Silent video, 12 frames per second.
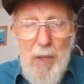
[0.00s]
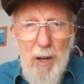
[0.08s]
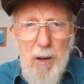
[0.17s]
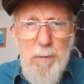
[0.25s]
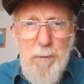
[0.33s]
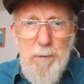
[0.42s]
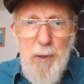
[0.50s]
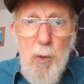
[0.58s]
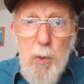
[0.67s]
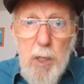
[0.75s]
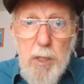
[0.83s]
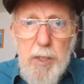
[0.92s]
are
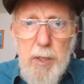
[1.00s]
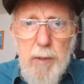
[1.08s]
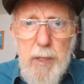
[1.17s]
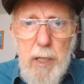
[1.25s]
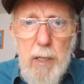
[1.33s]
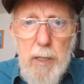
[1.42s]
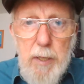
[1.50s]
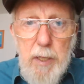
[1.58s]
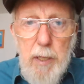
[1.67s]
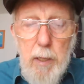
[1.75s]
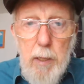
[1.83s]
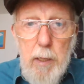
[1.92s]
focused on the
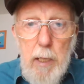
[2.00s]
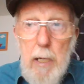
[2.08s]
idea